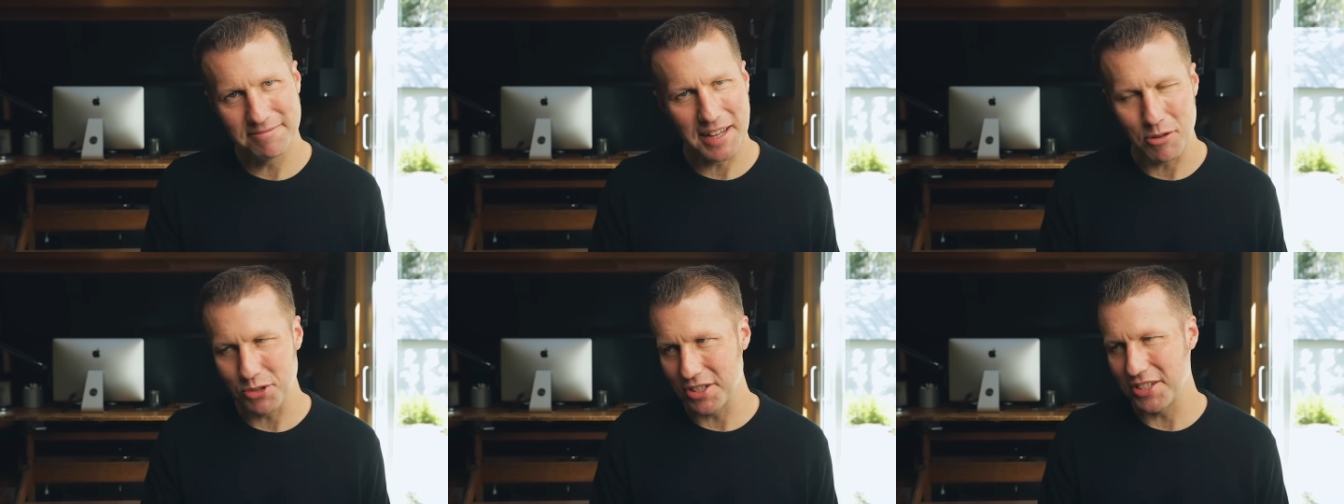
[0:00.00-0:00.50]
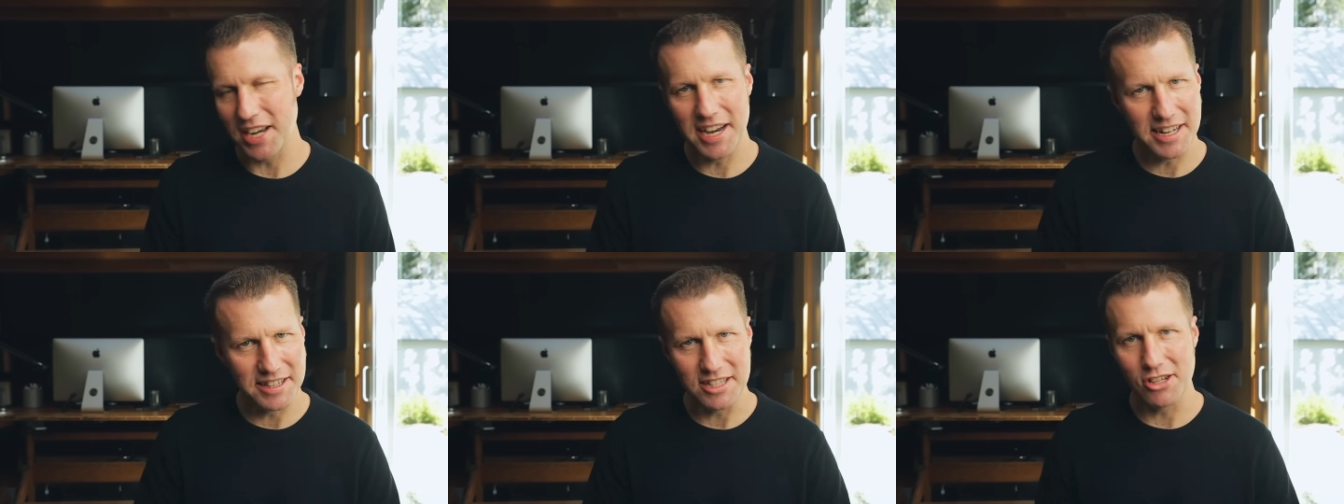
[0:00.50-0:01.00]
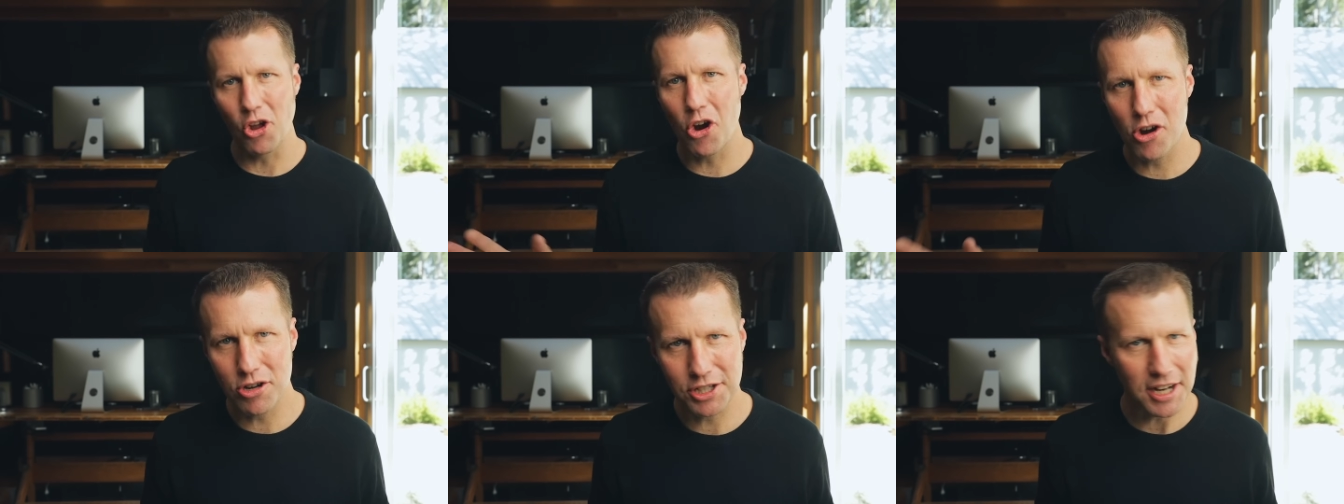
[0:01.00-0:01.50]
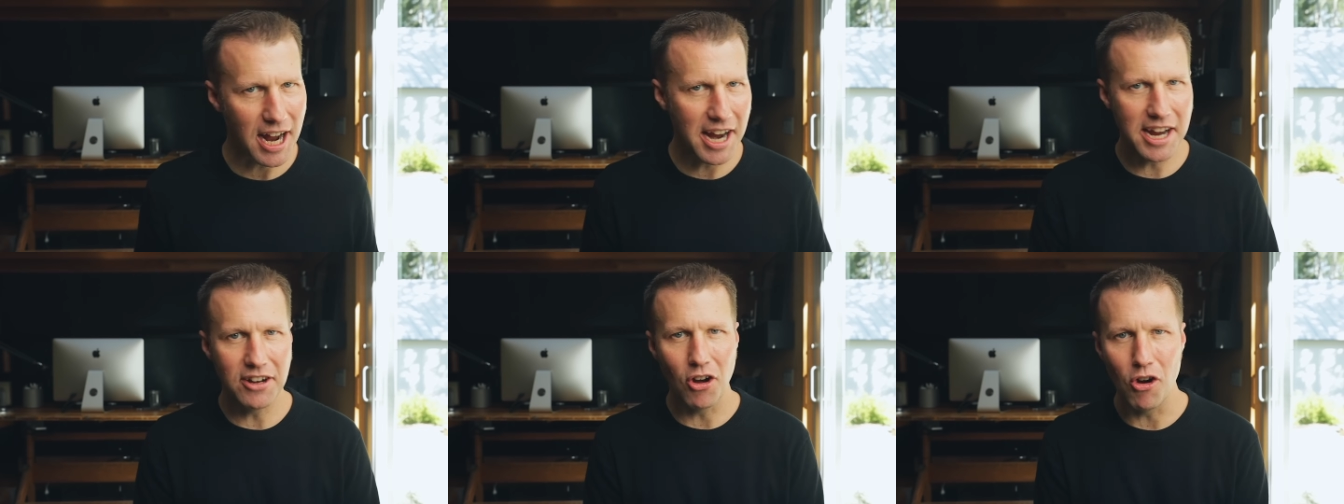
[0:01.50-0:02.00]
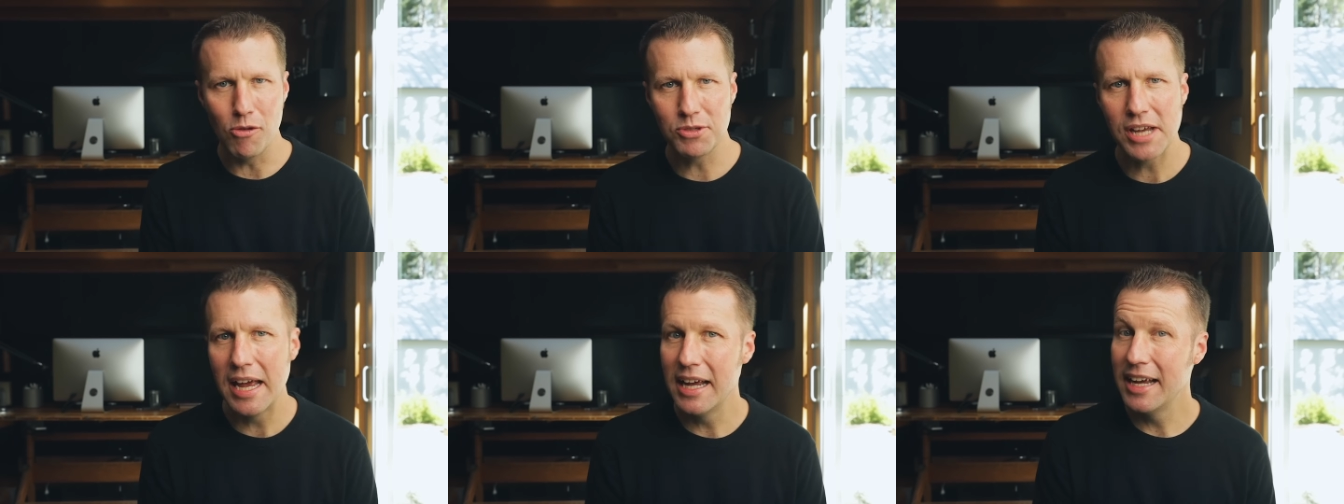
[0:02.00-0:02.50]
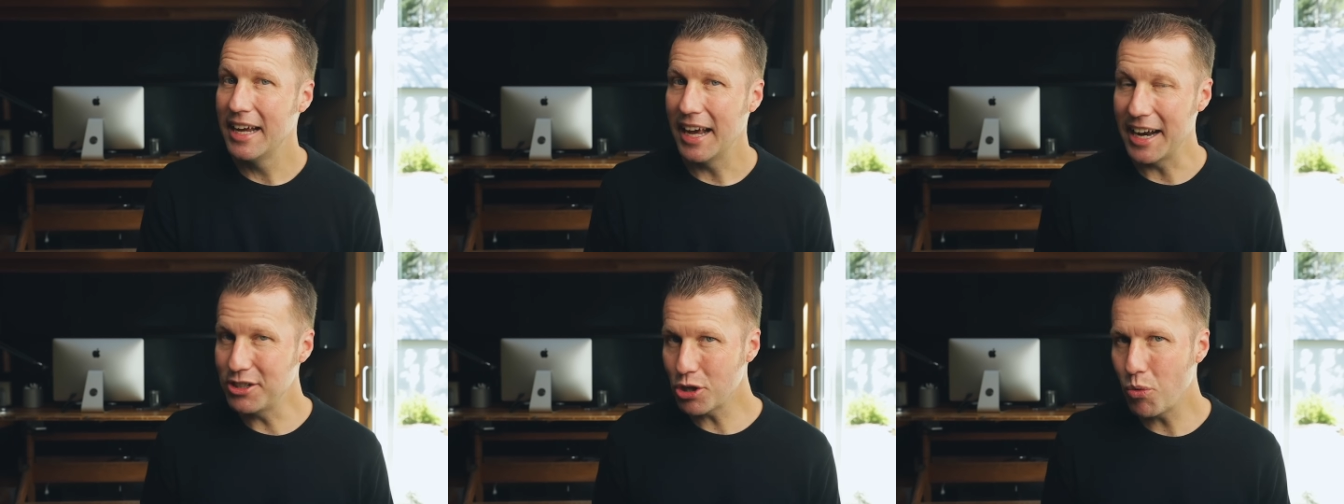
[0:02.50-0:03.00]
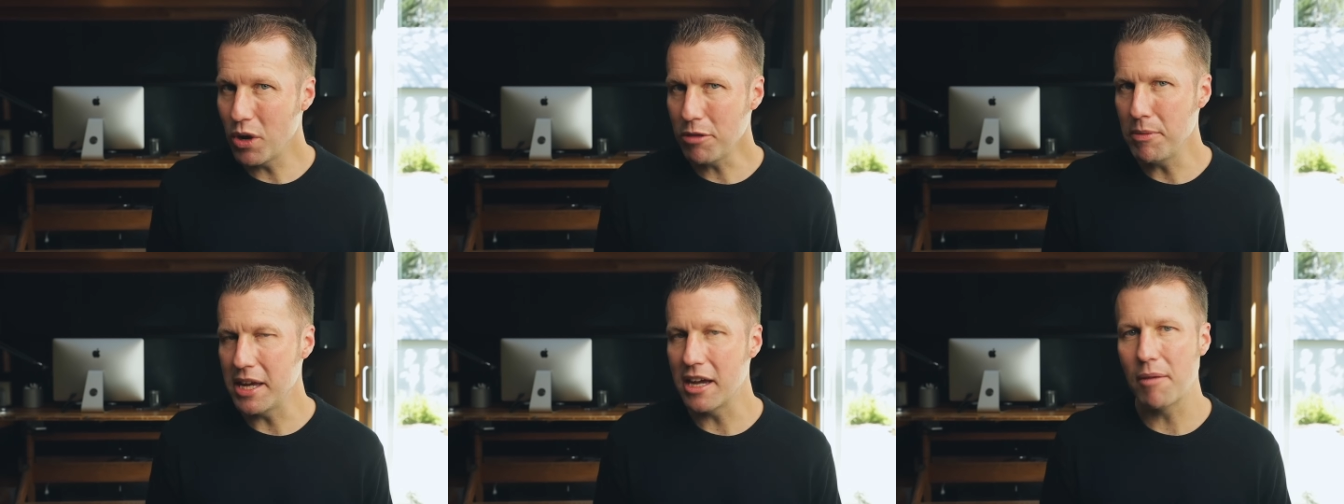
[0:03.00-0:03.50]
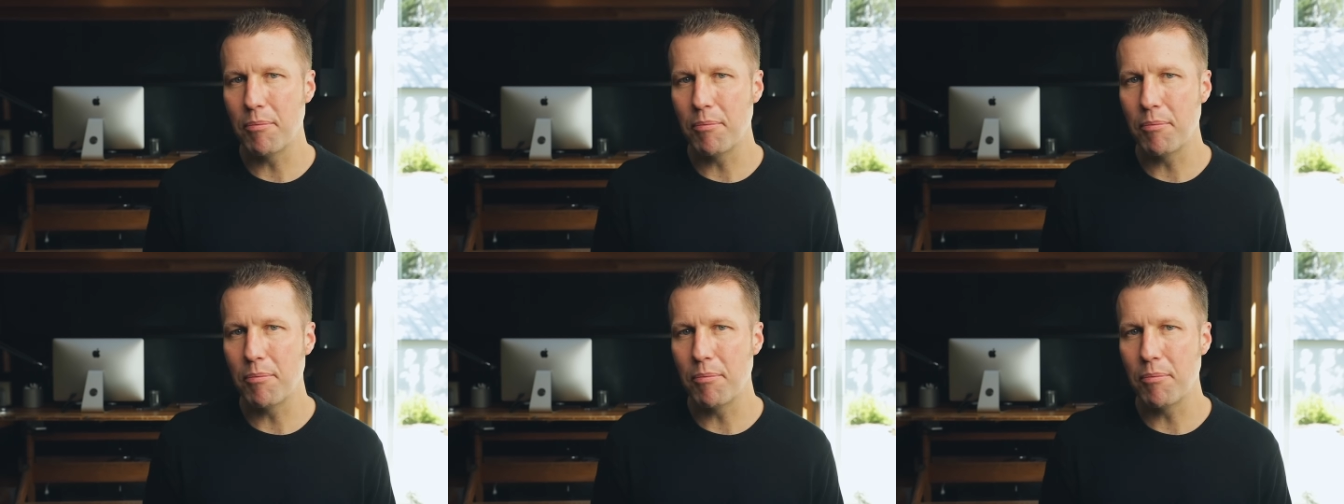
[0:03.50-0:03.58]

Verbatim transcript: I was designing these large high-end homes and I took with me a